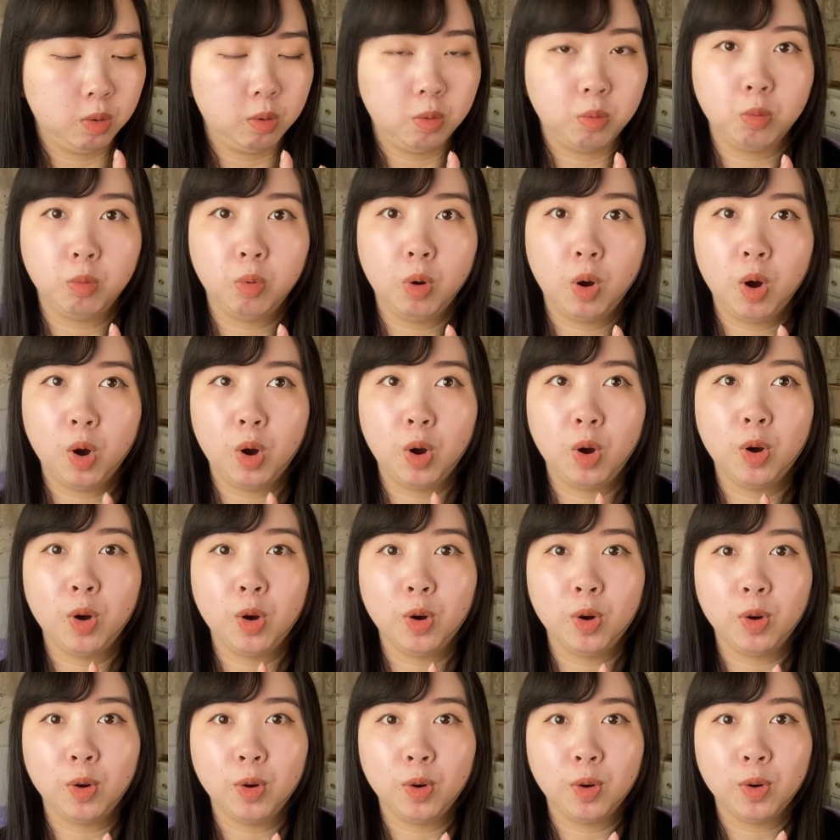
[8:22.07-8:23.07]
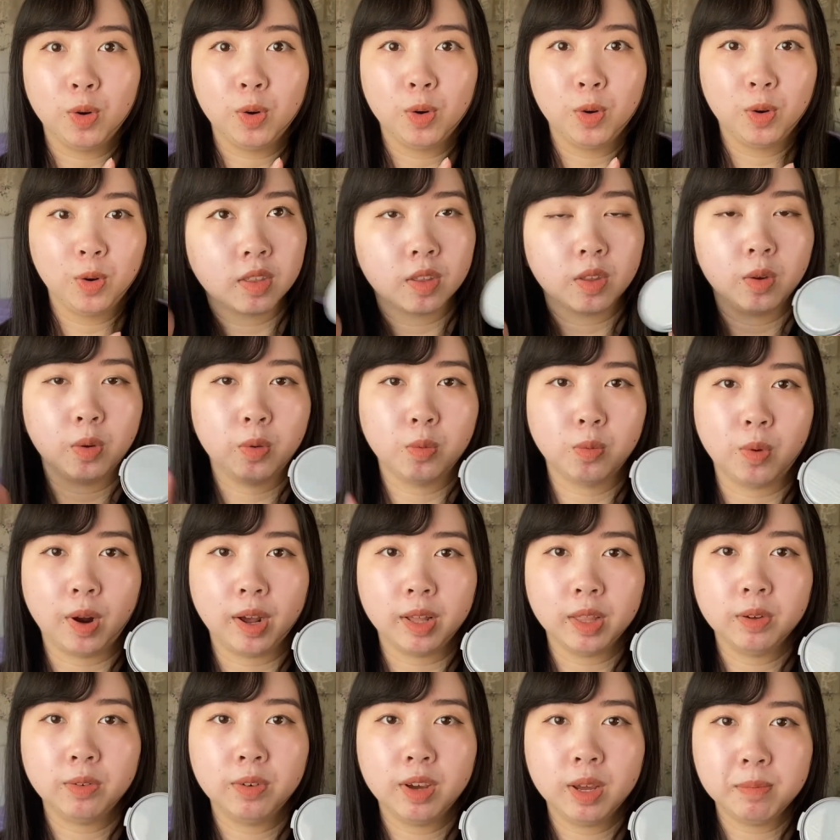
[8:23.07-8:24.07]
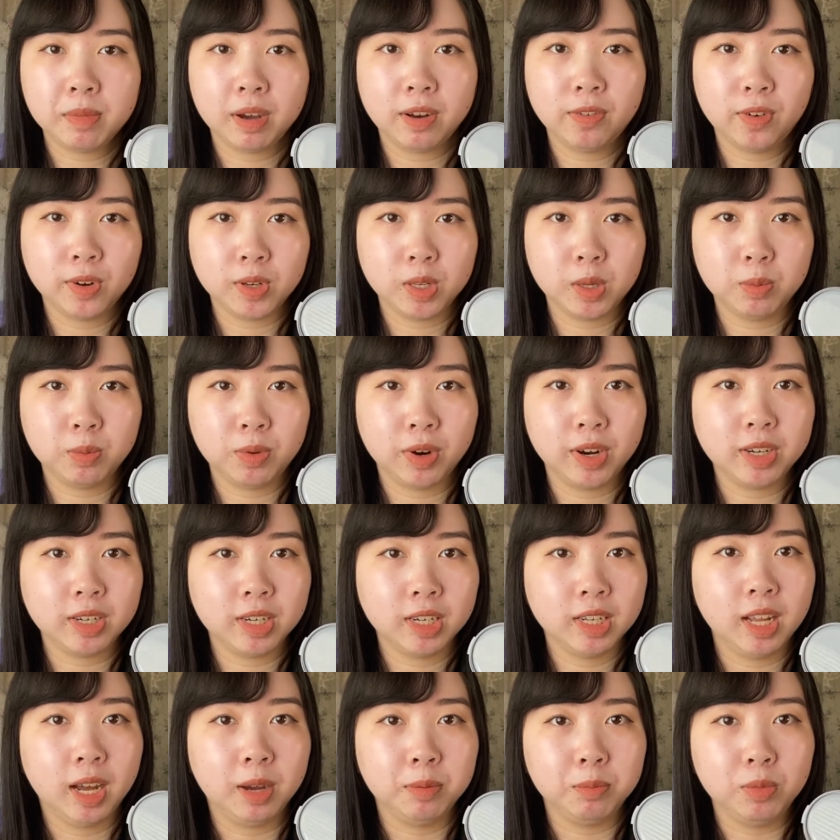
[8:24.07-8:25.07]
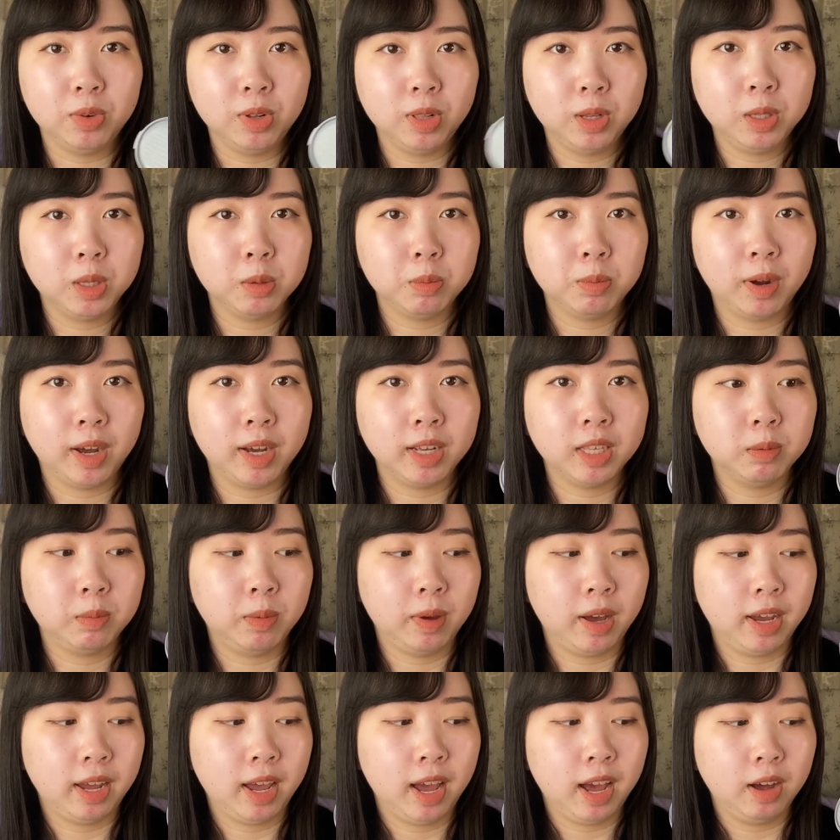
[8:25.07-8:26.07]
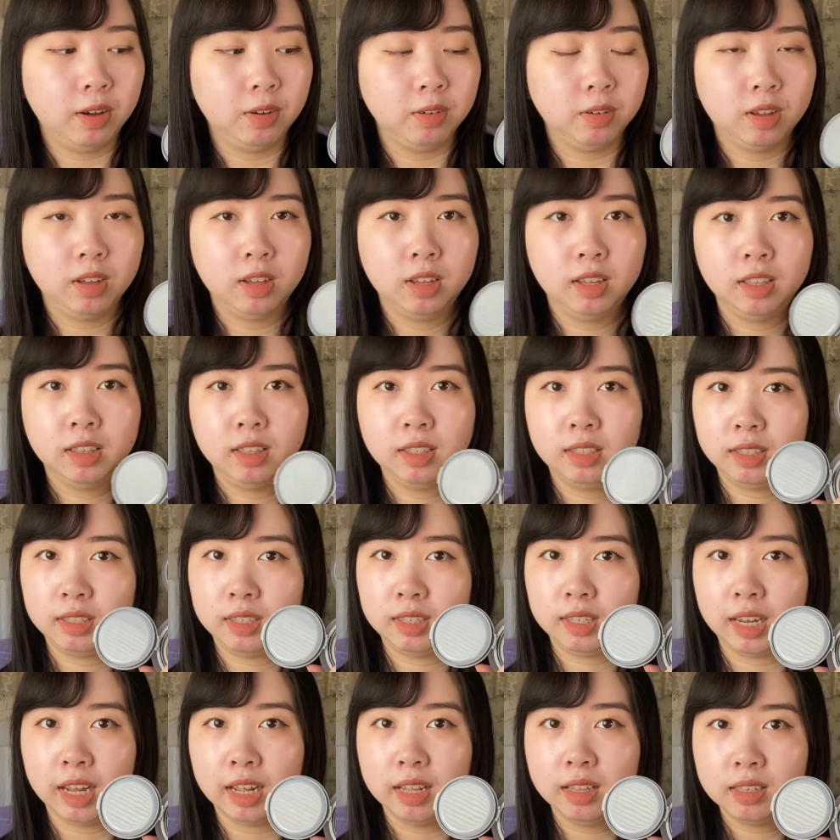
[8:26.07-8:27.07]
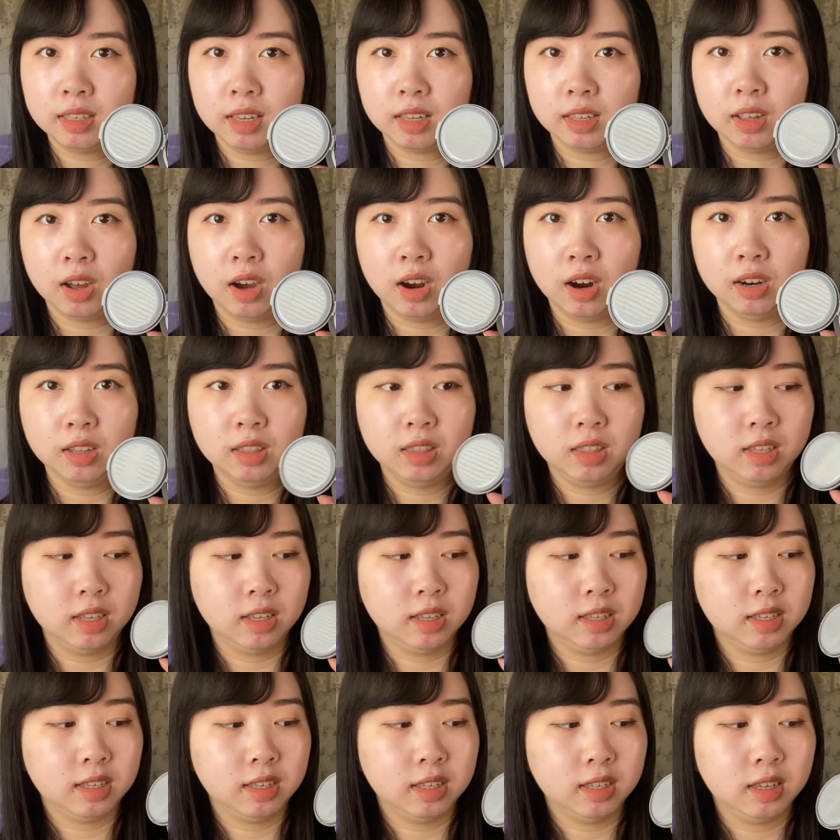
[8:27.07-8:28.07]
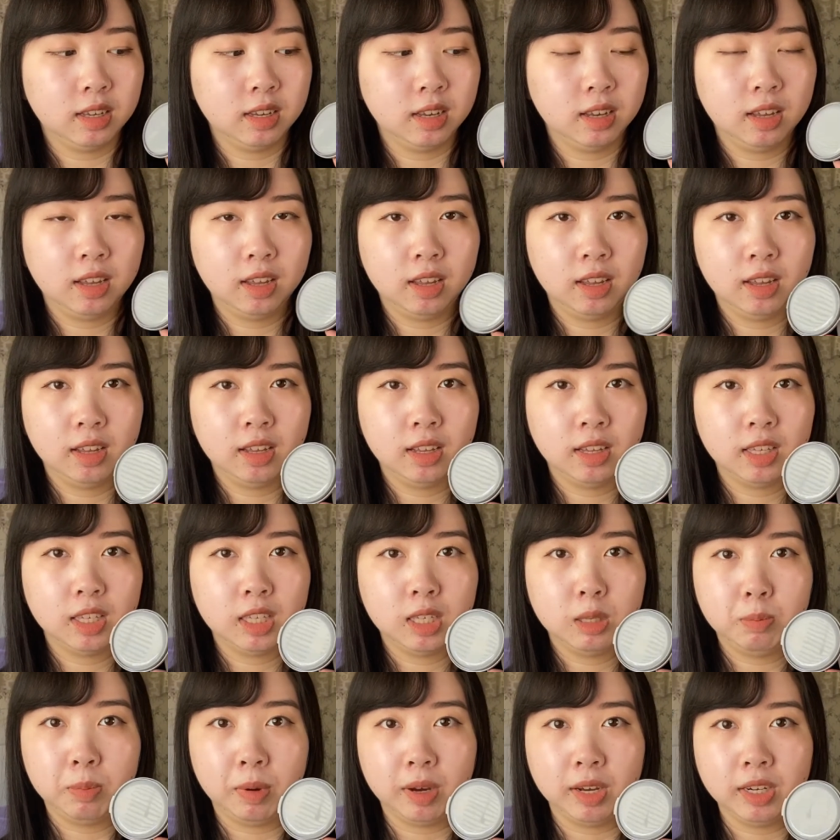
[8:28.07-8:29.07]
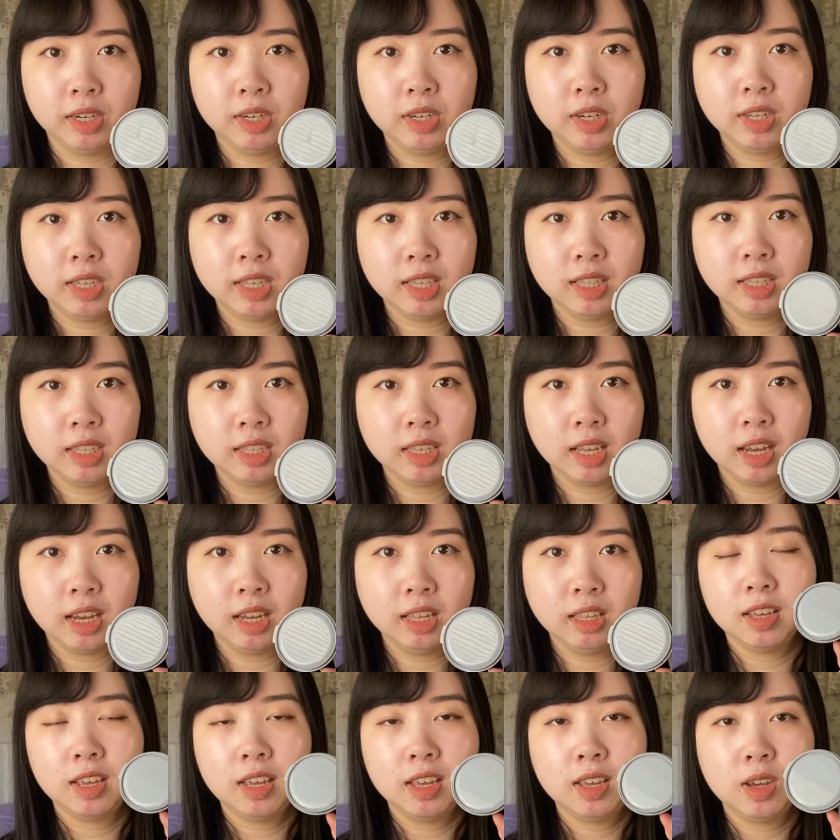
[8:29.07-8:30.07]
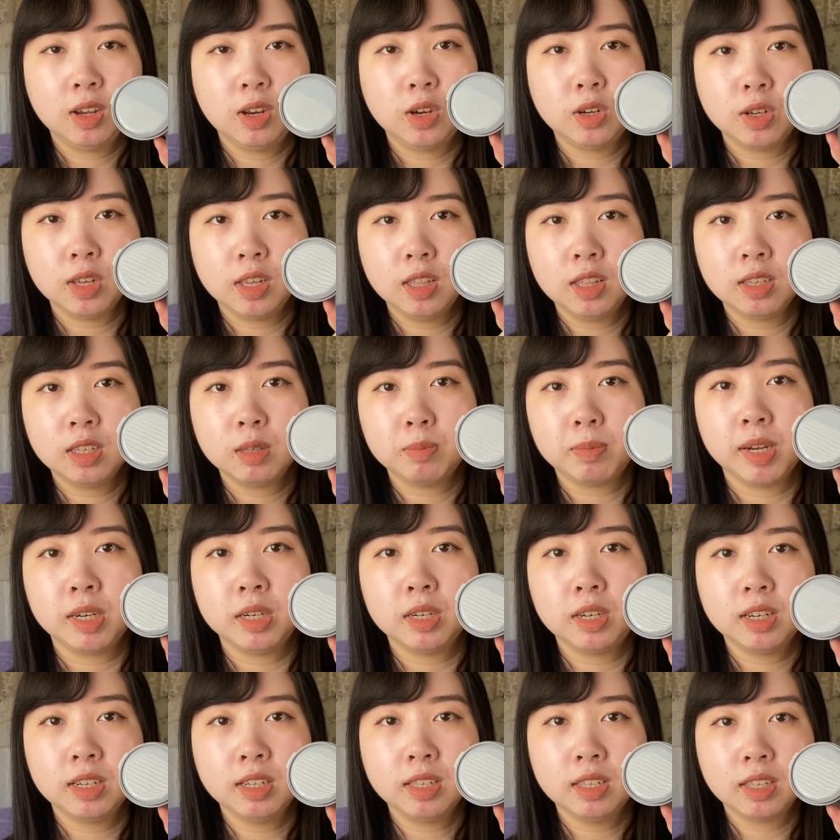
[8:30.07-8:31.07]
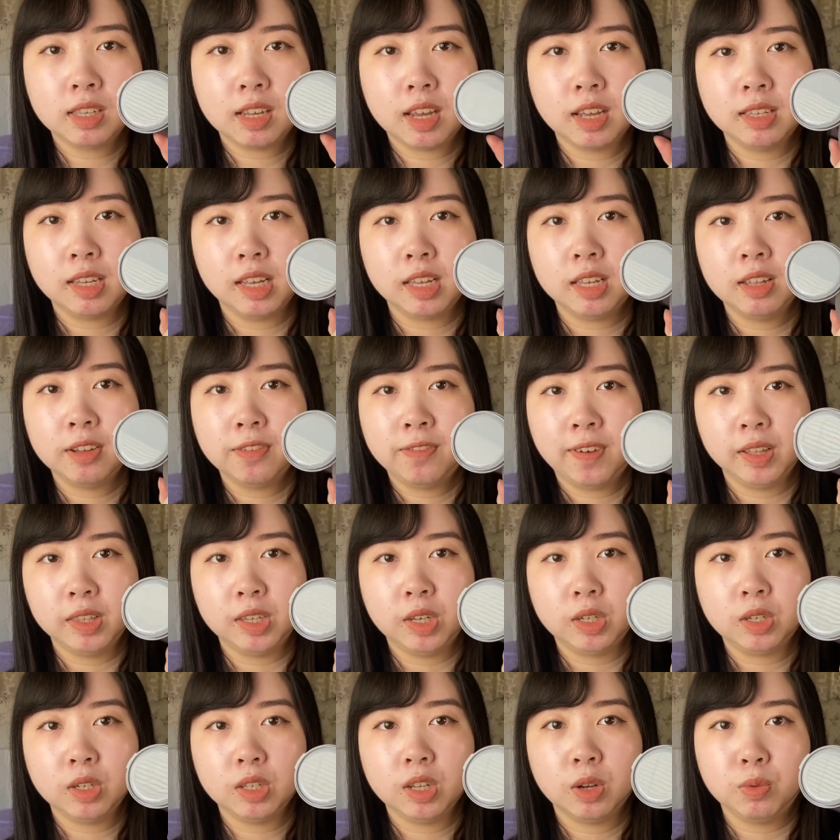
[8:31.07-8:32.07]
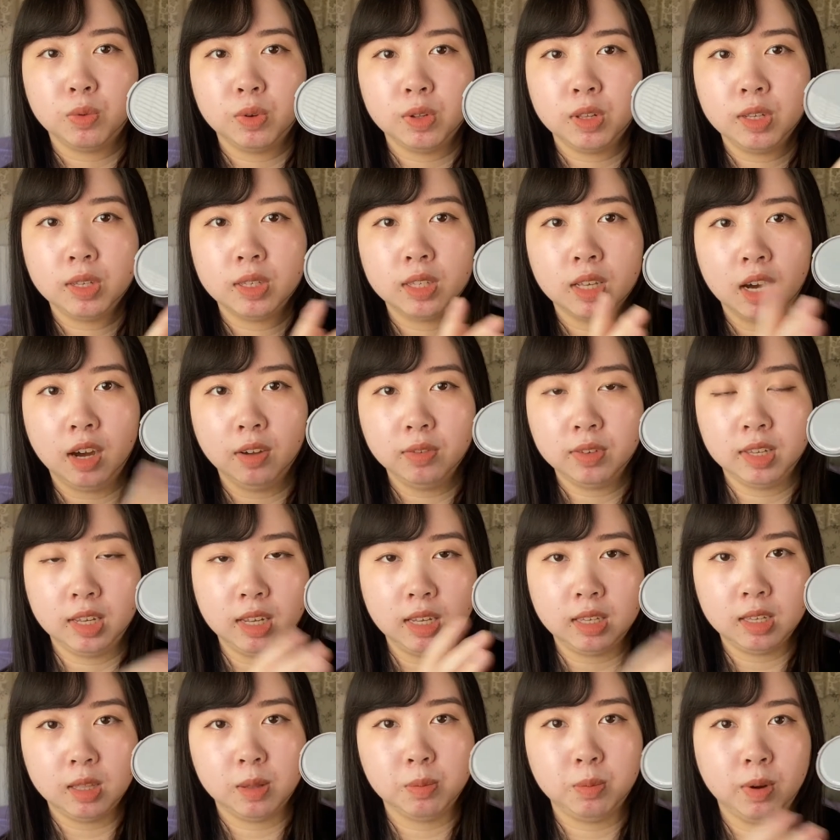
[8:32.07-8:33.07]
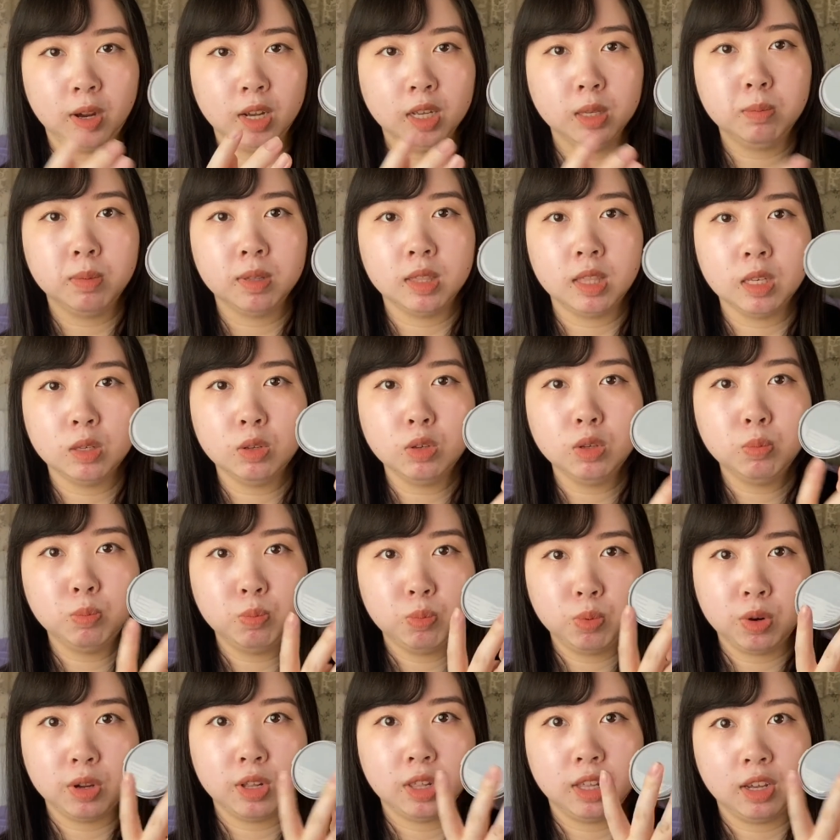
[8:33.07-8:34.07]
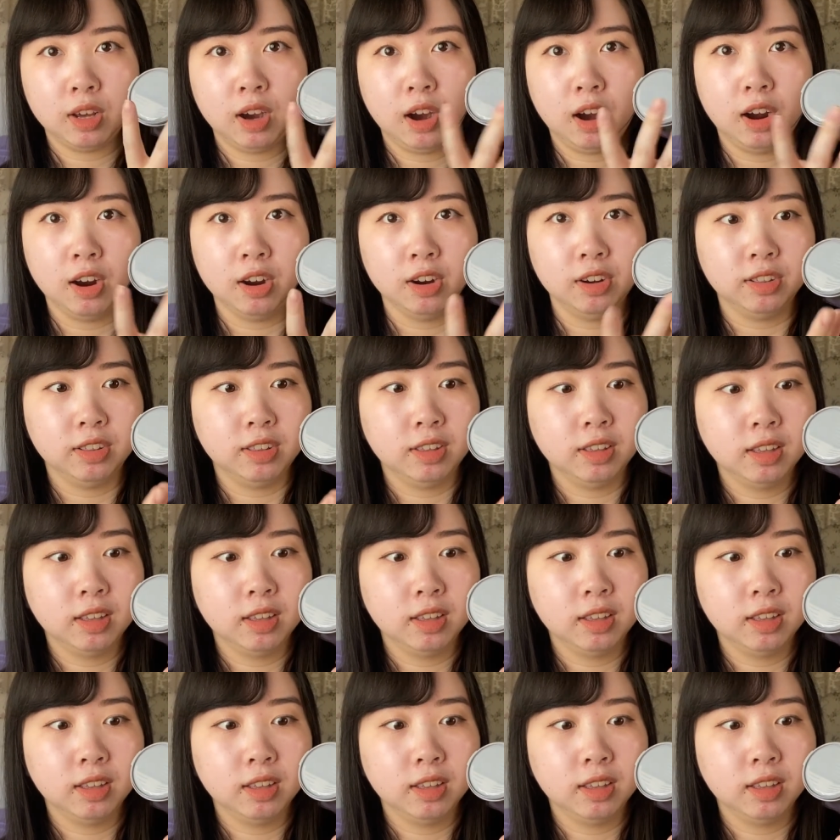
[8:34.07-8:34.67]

Whoa! Right away, my first impression, I'm really surprised by how dense and hard this sponge is inside. Usually the sponges containing the foundation are really soft and easy to press, but this was pretty hard.